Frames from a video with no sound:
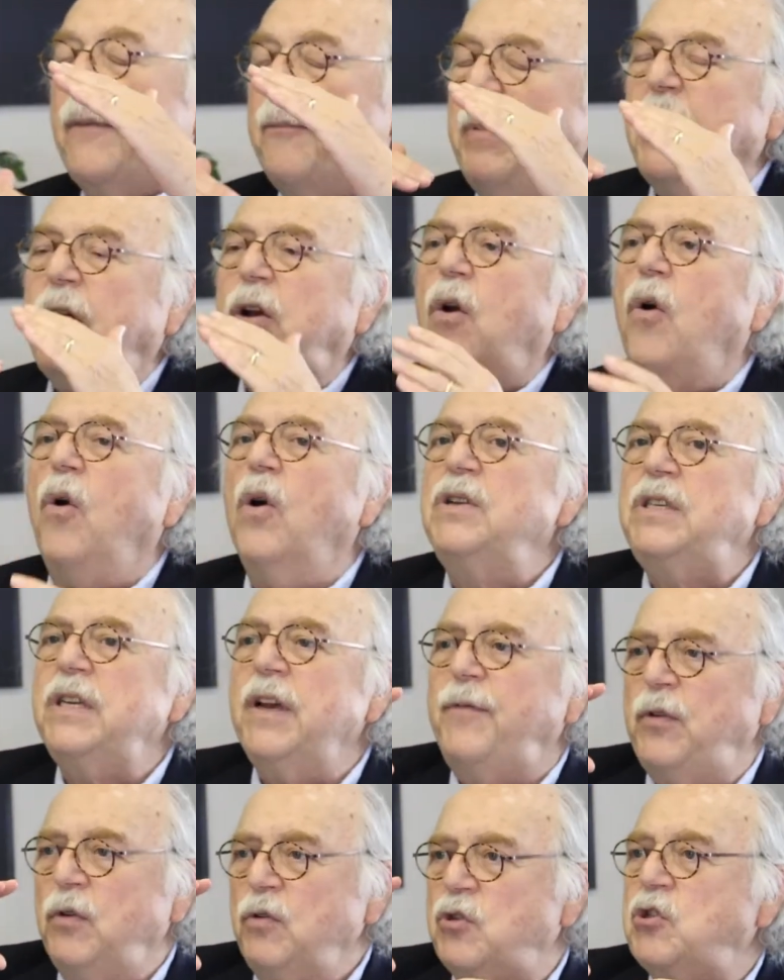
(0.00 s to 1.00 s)
Because
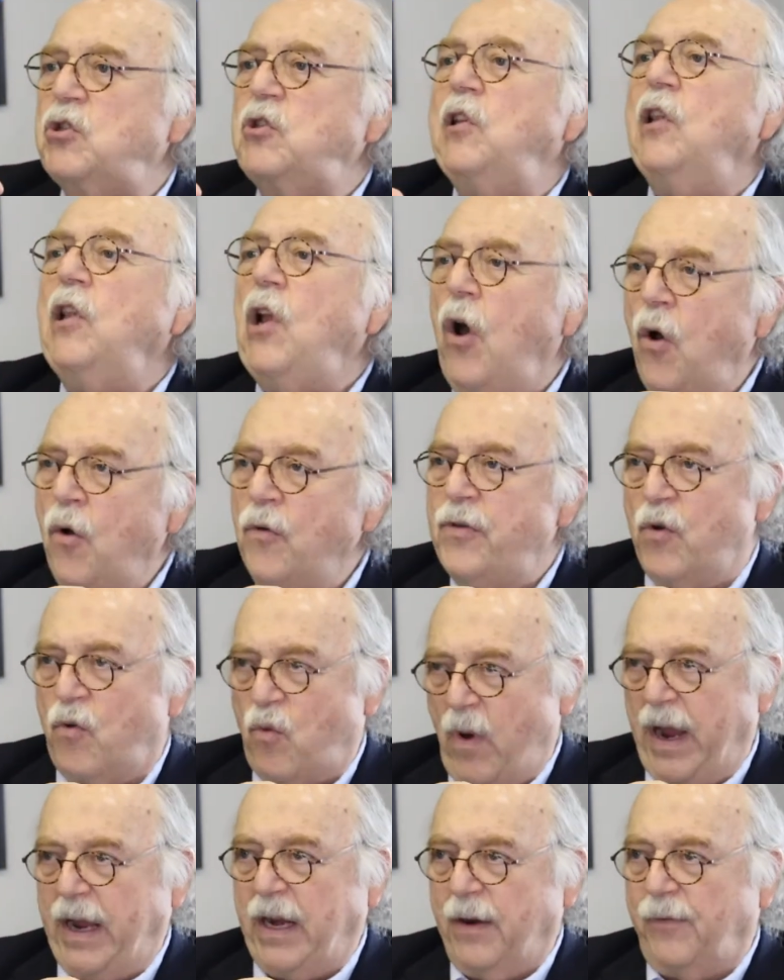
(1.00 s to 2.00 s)
if you slow the
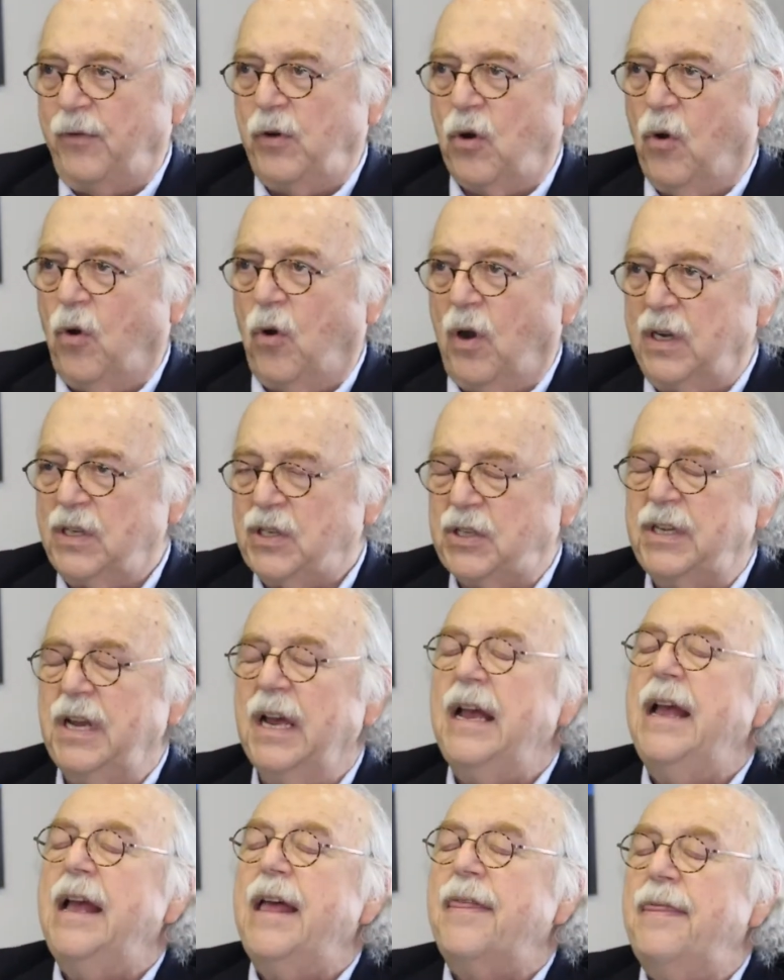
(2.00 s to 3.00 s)
rate of cost,
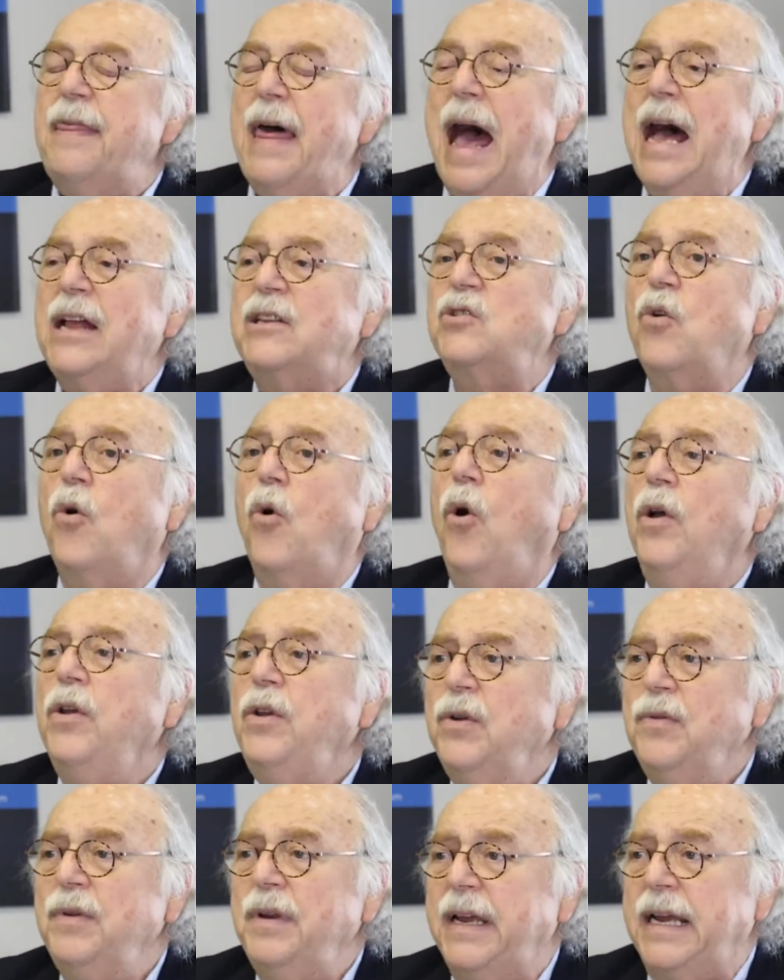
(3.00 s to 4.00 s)
that's all
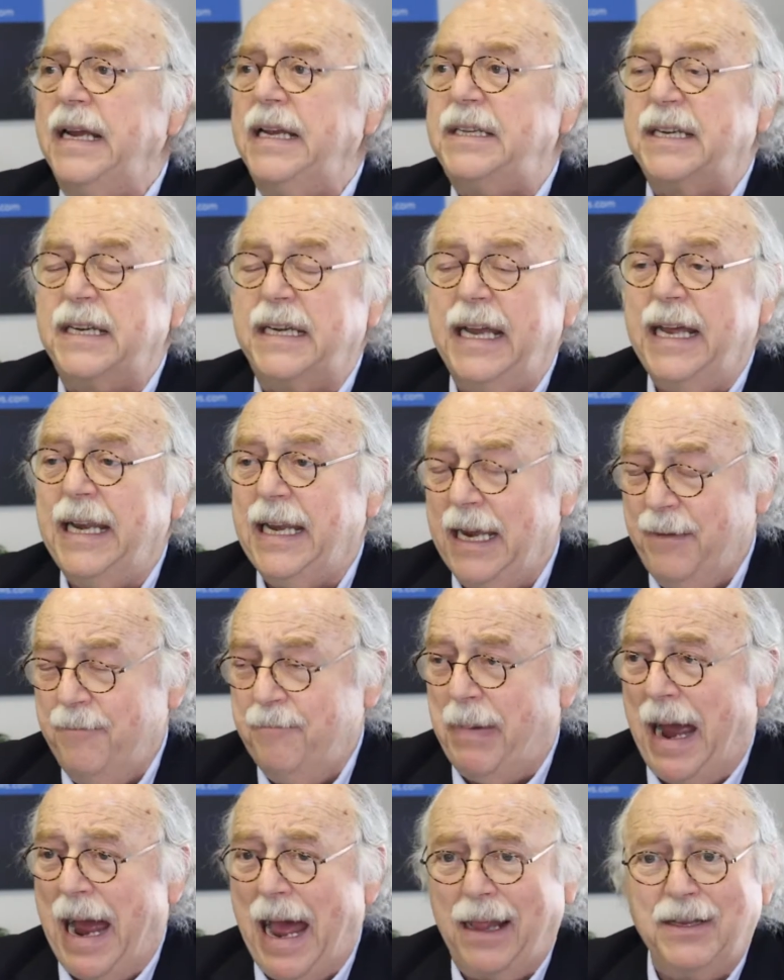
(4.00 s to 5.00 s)
you need to get in
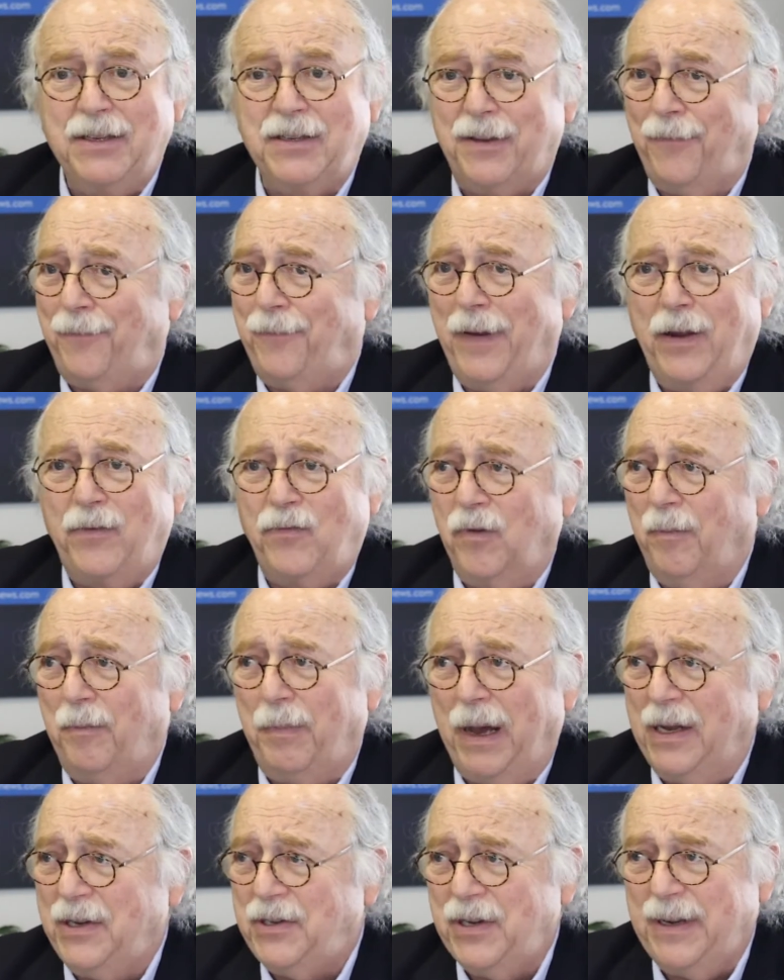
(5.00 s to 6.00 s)
balance the federal
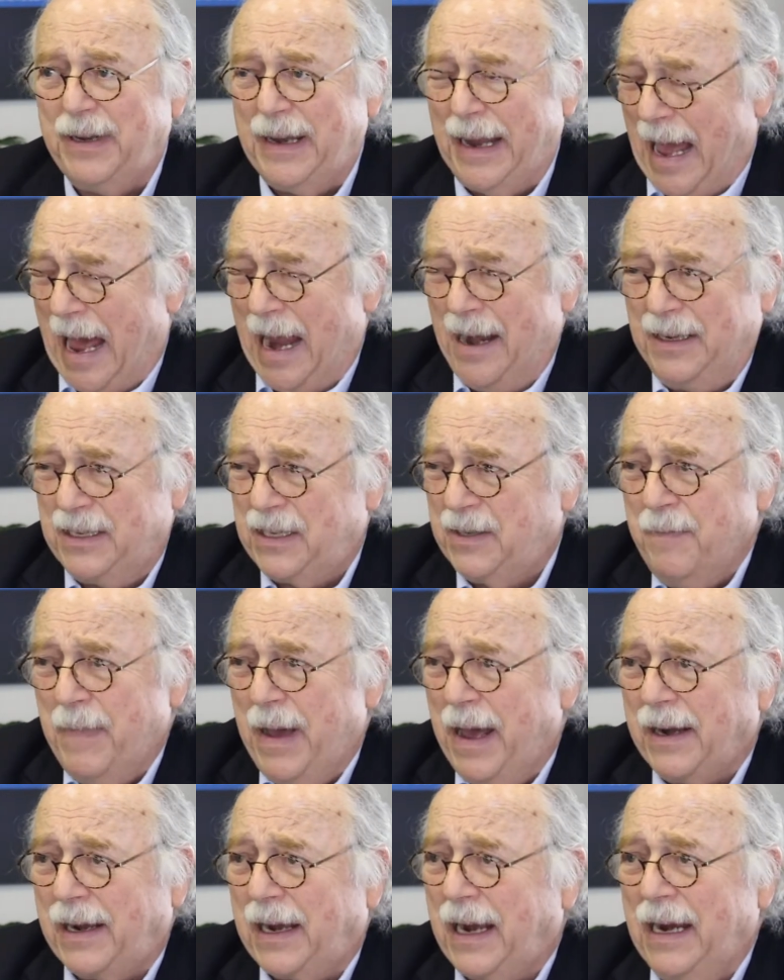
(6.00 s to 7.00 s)
budget on its
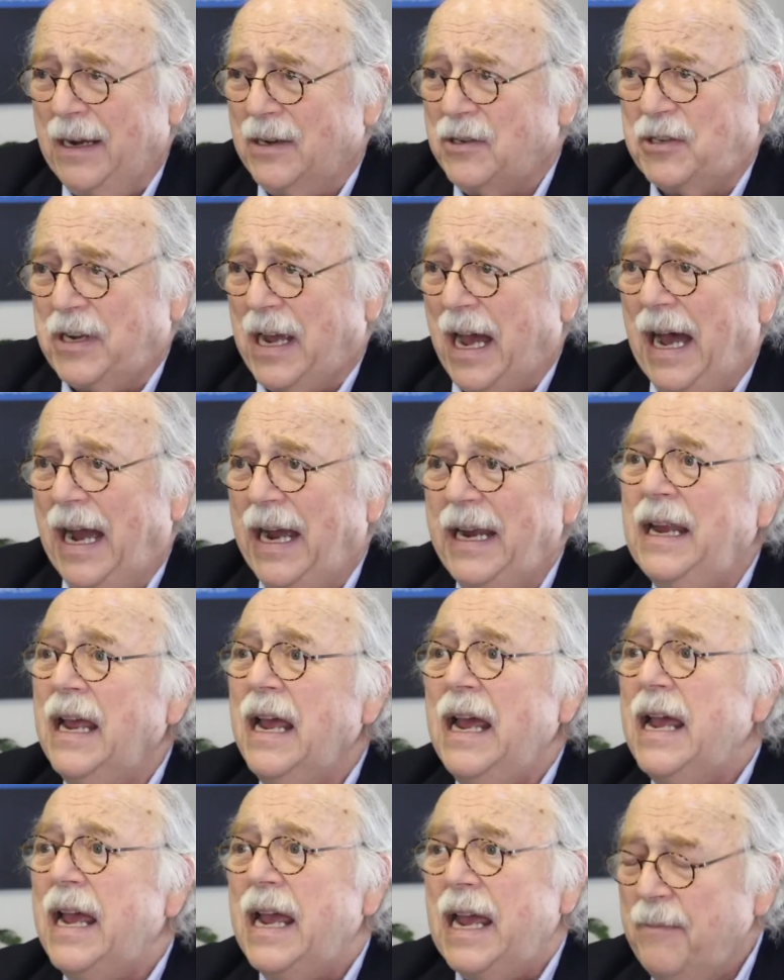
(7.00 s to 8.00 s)
Medicare side
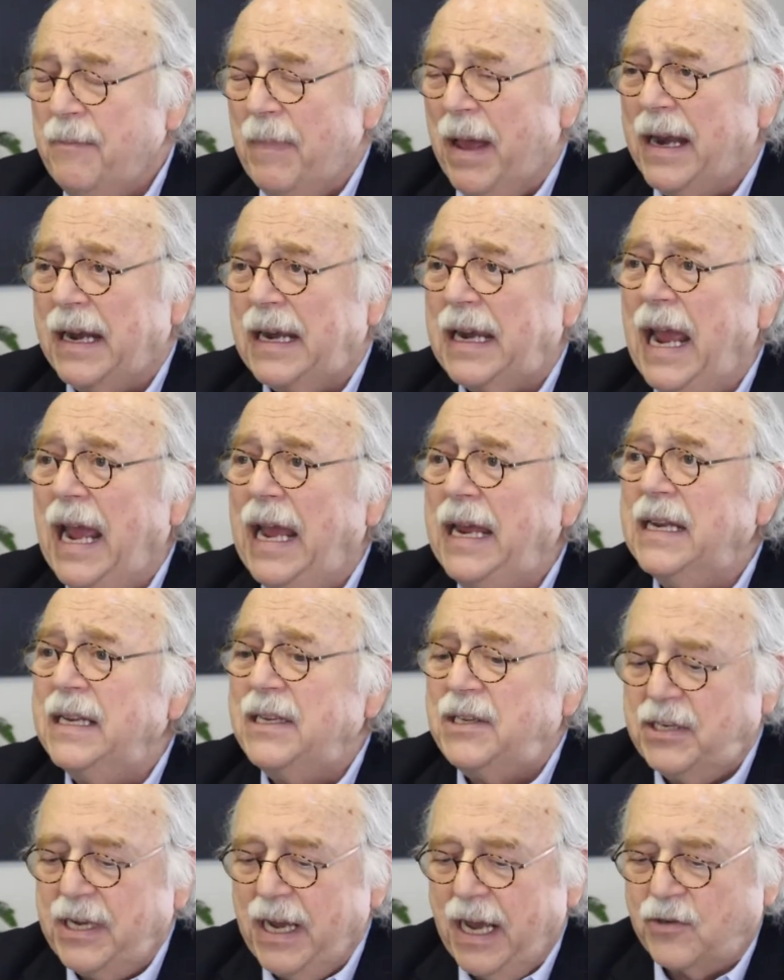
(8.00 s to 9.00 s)
and Medicaid,
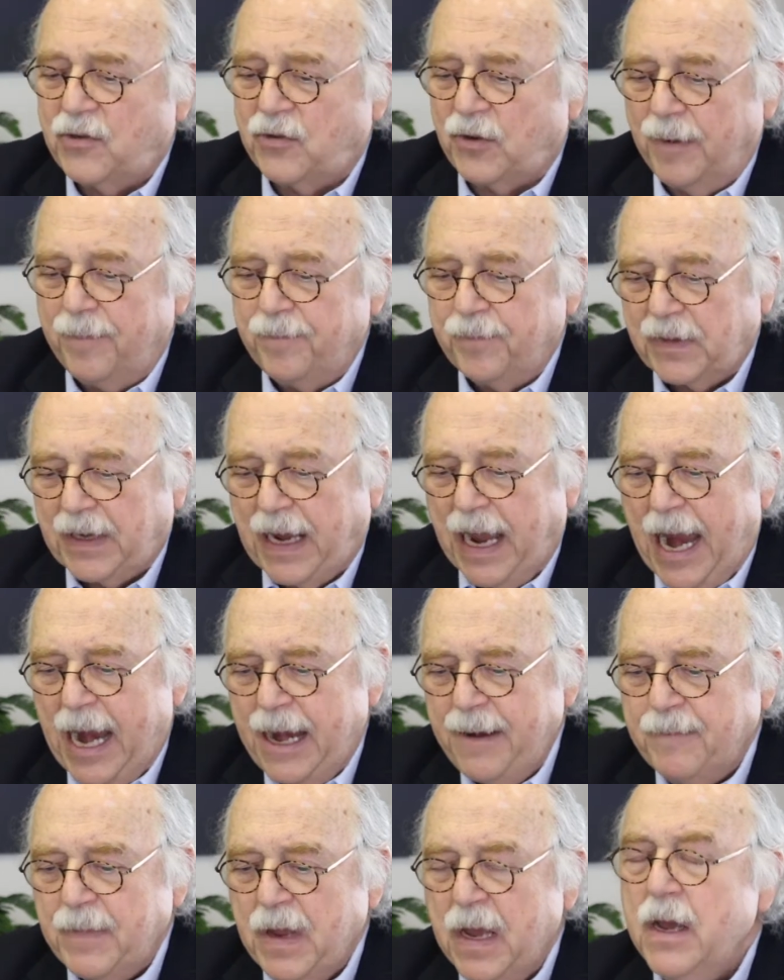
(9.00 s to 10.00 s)
et cetera,
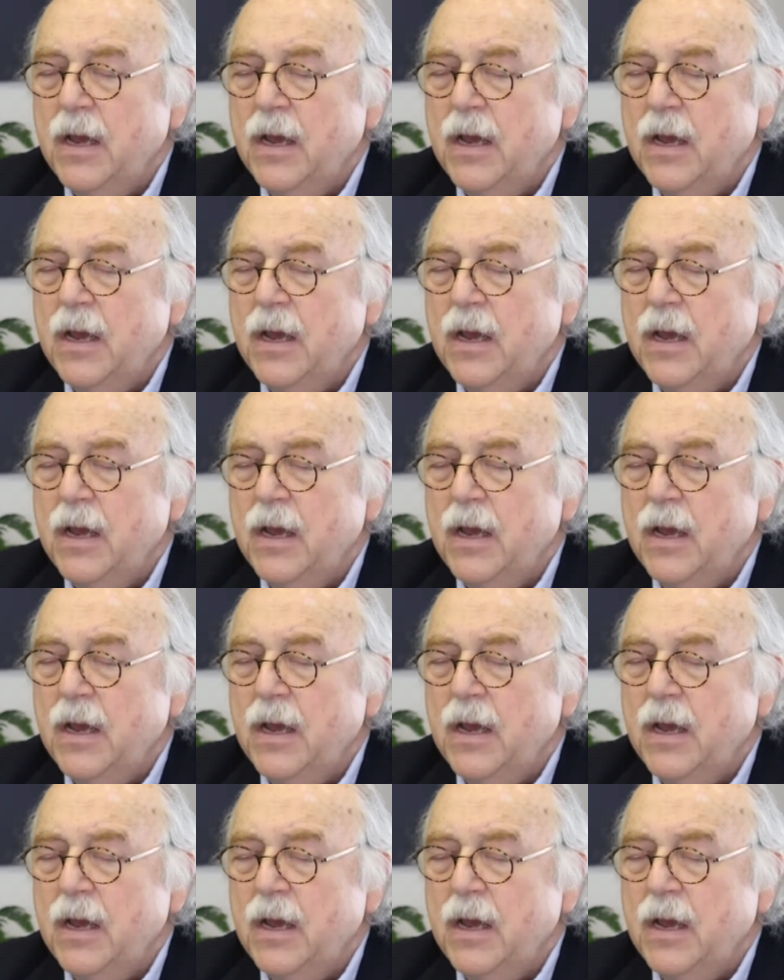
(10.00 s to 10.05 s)
okay?